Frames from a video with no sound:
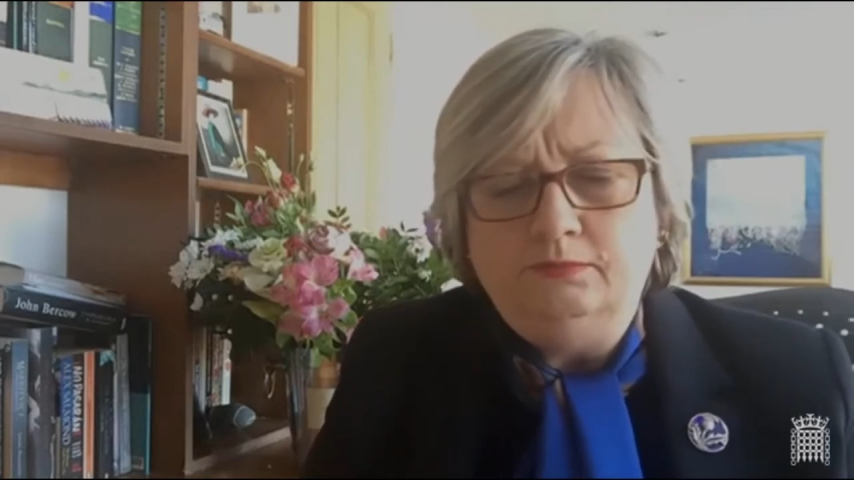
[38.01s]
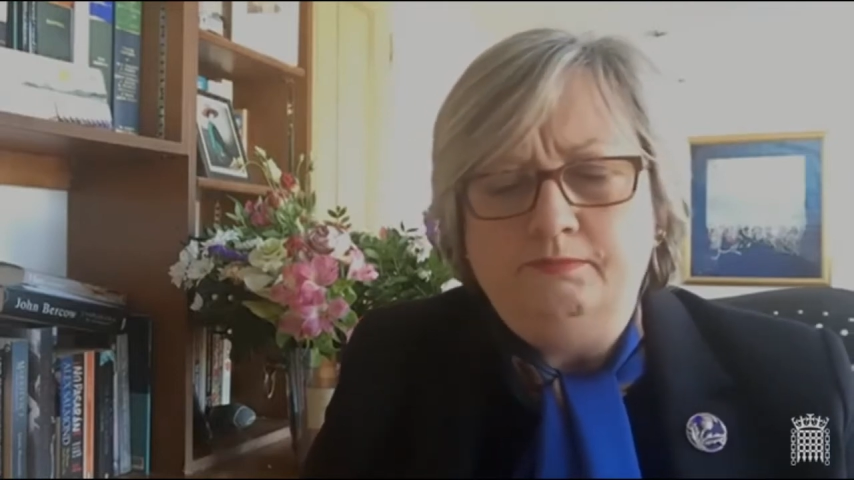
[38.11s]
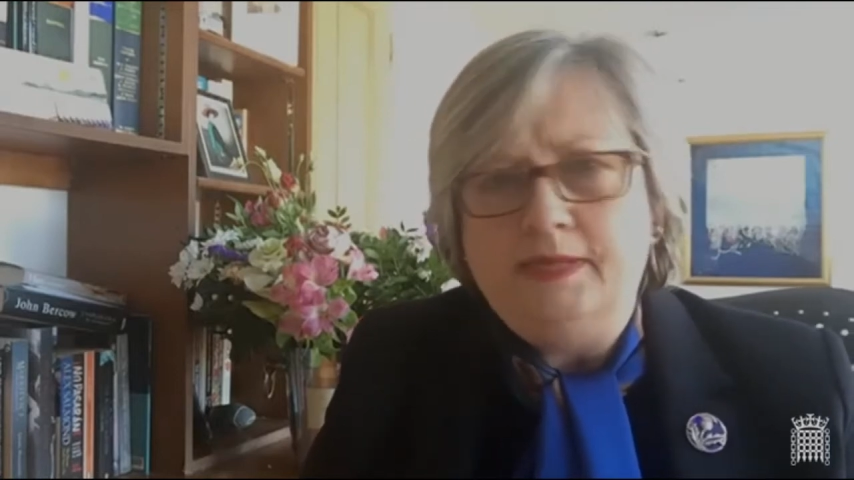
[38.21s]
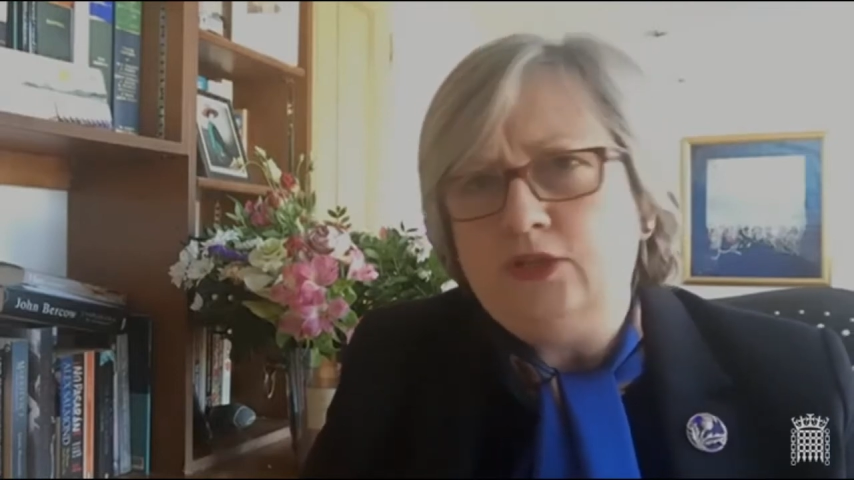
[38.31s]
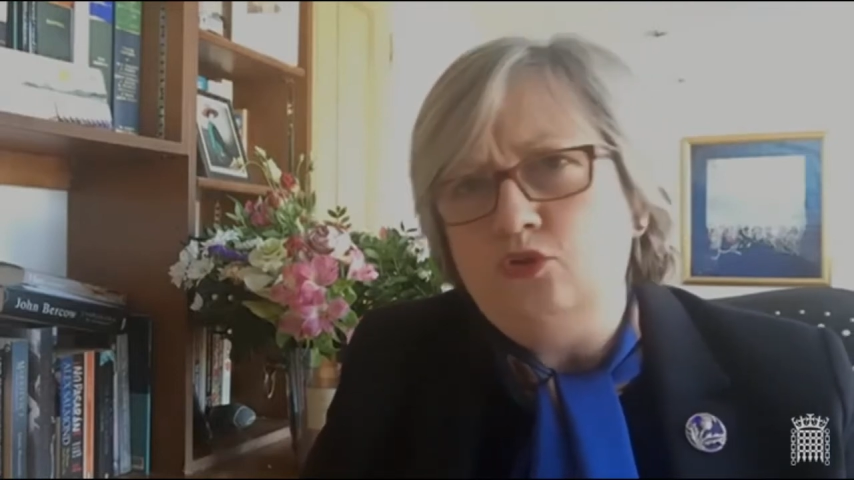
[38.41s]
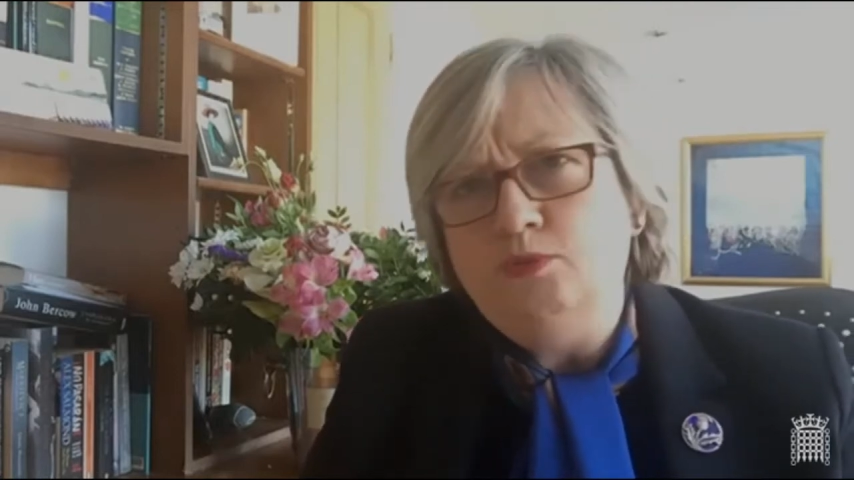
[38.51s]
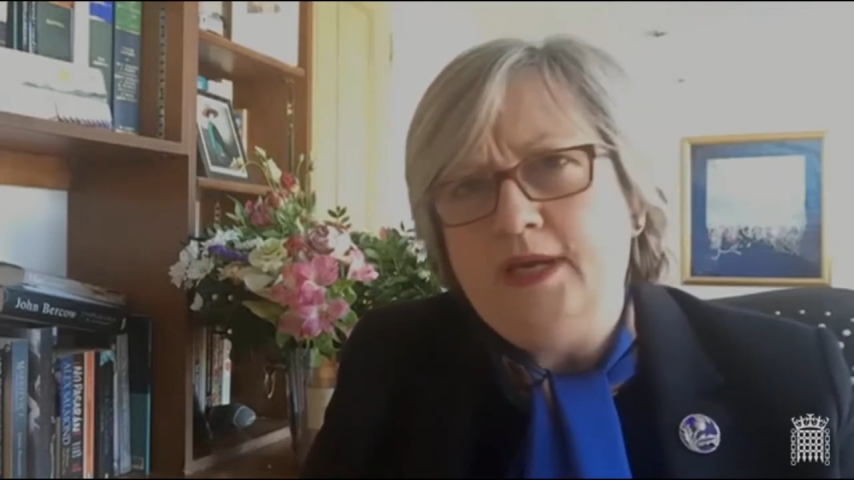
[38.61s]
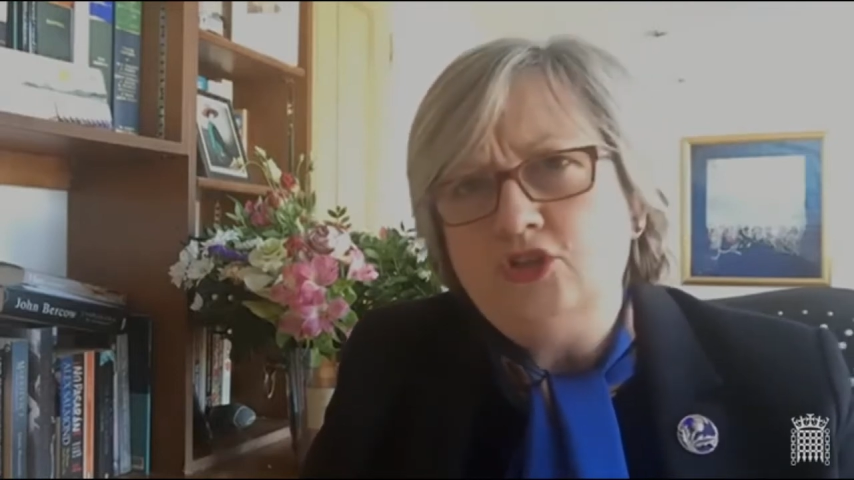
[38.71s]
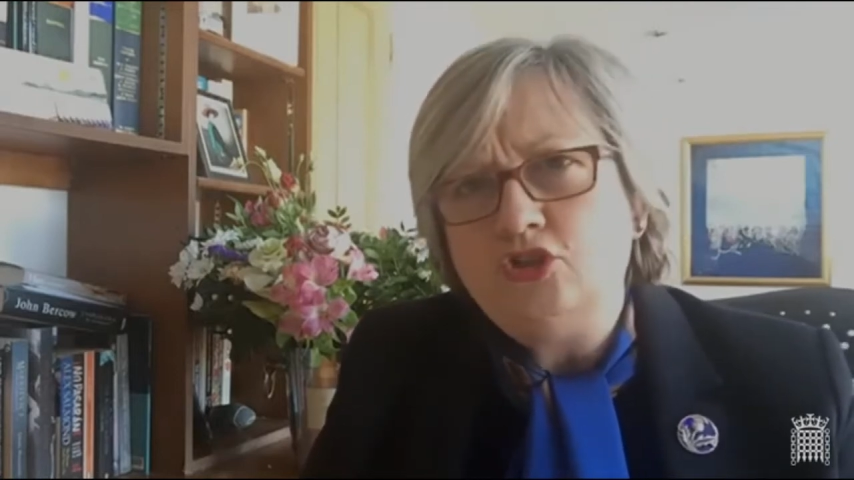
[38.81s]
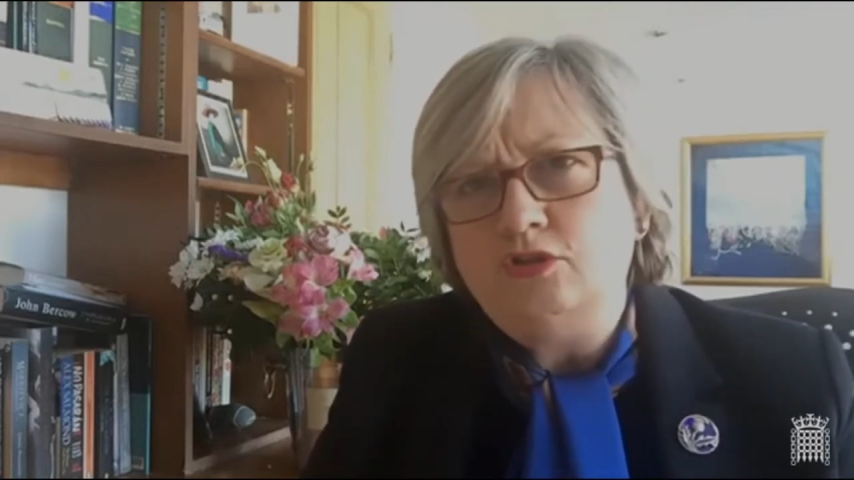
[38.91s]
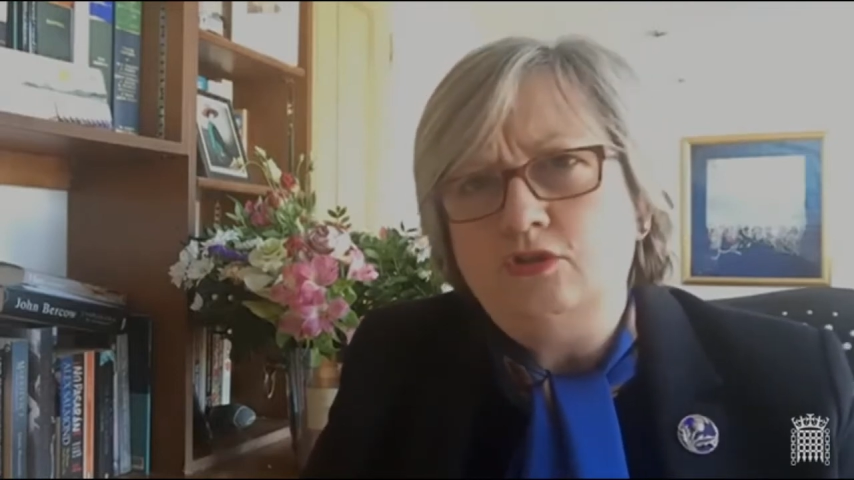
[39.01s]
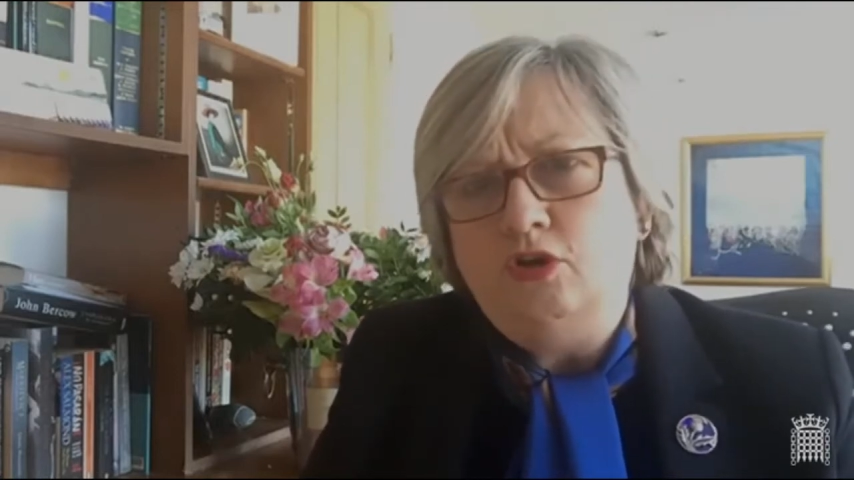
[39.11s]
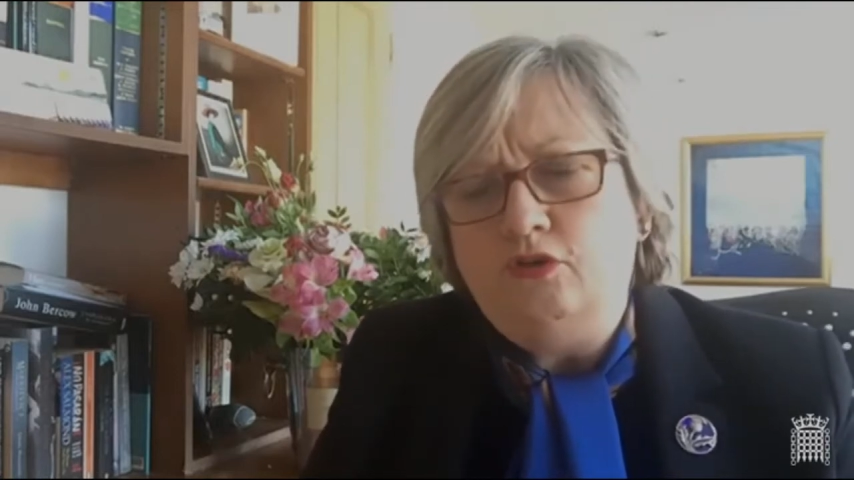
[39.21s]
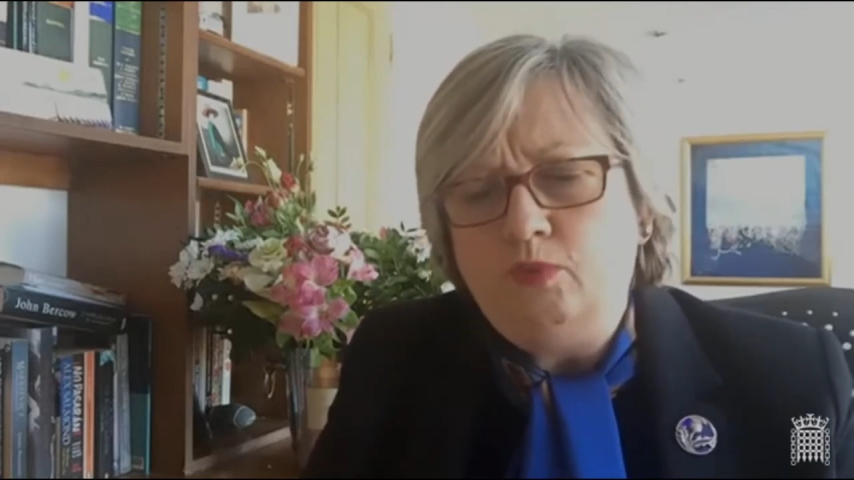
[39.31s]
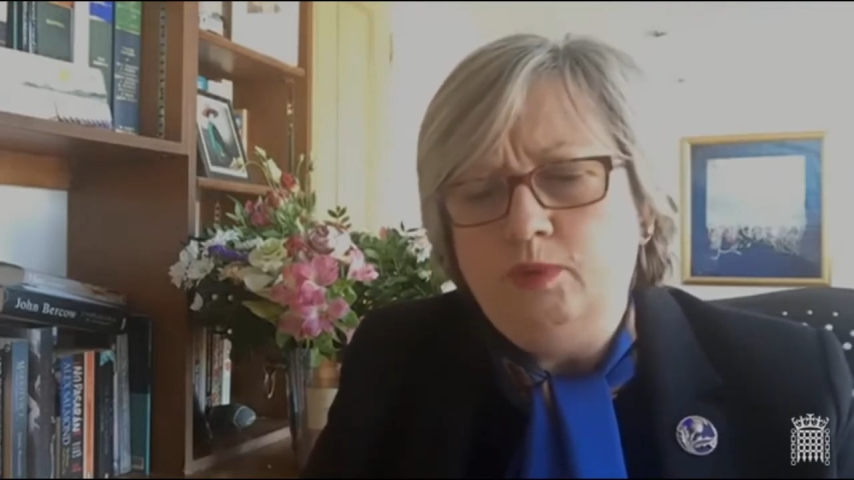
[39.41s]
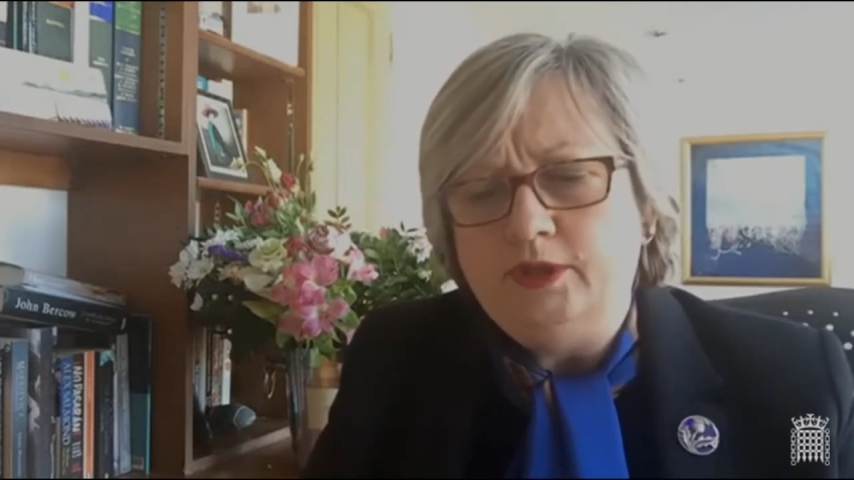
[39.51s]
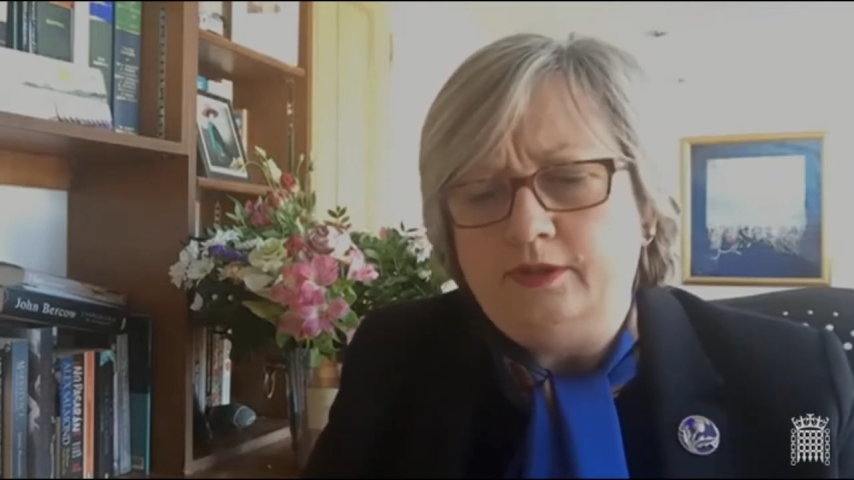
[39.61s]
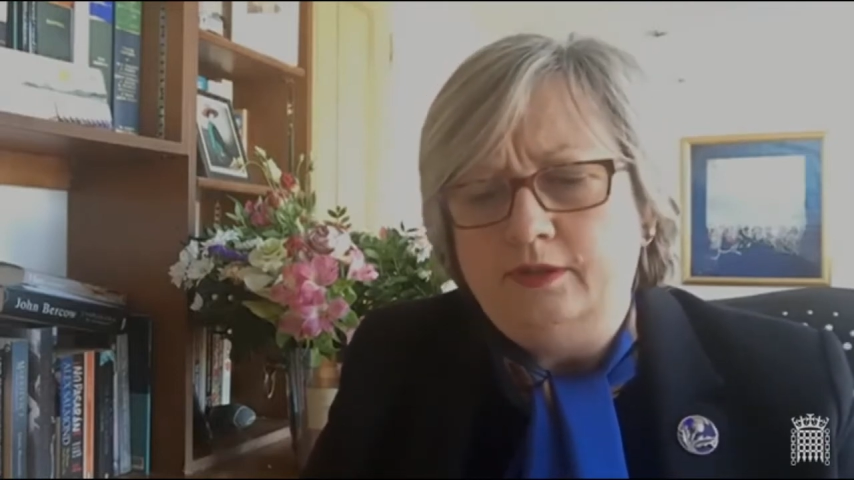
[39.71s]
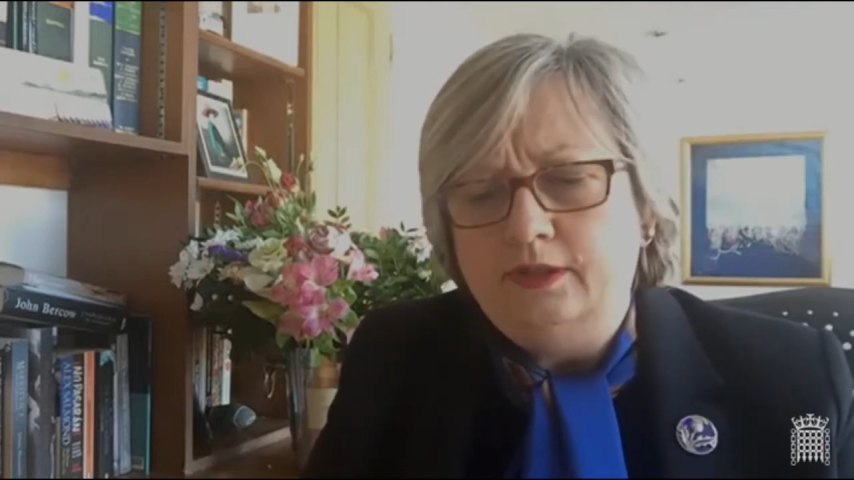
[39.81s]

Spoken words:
make no mention of women?